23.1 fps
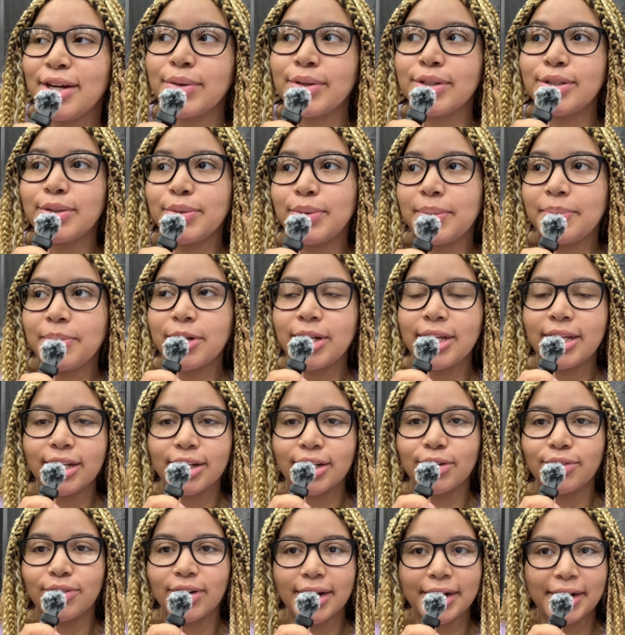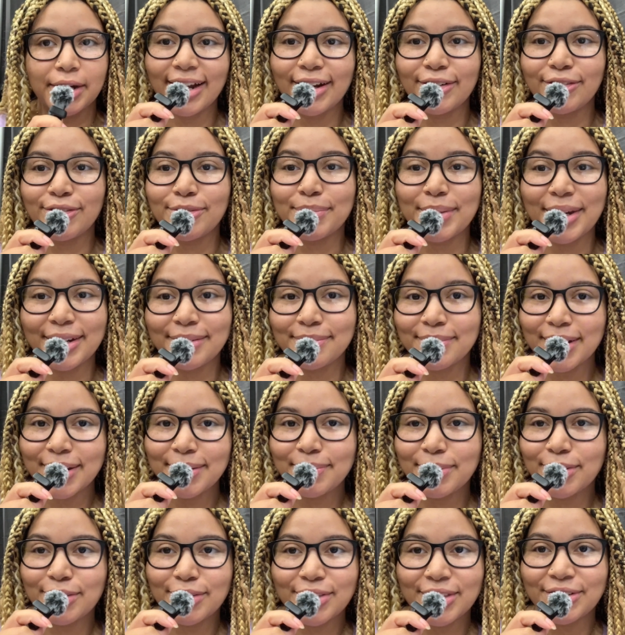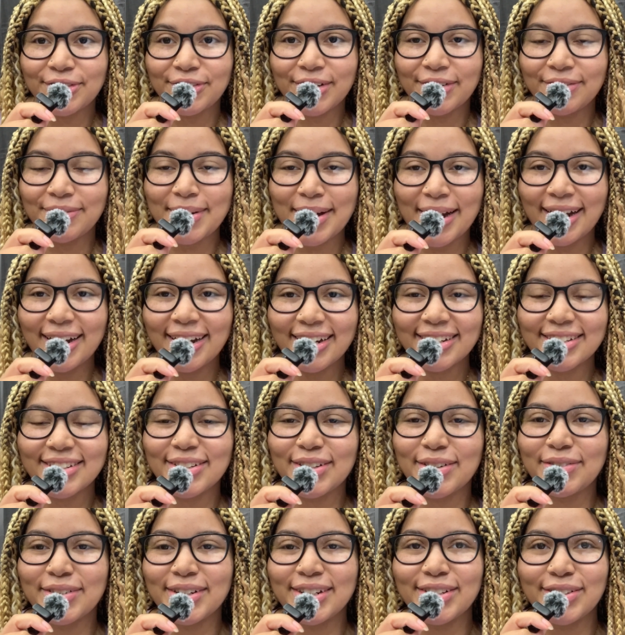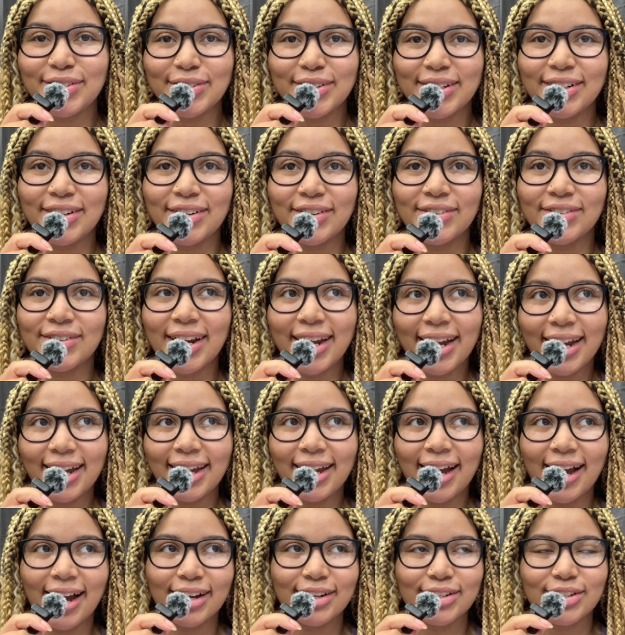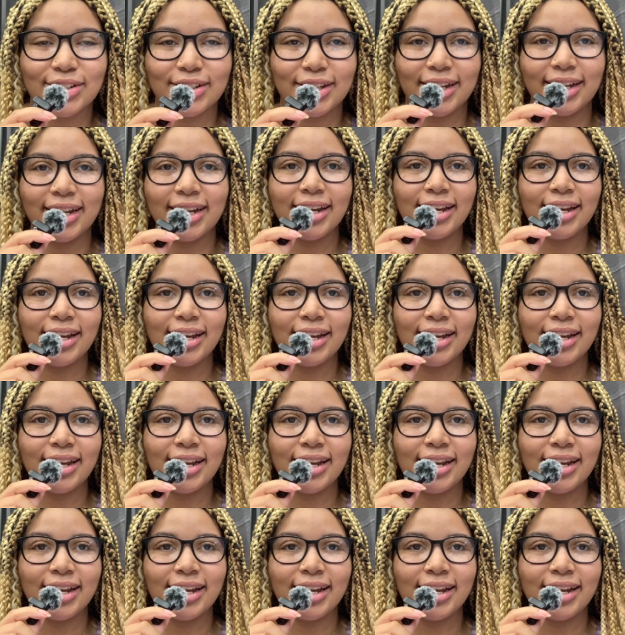We're doing pretty good right now. I've made my booth feedback, so we're doing great actually.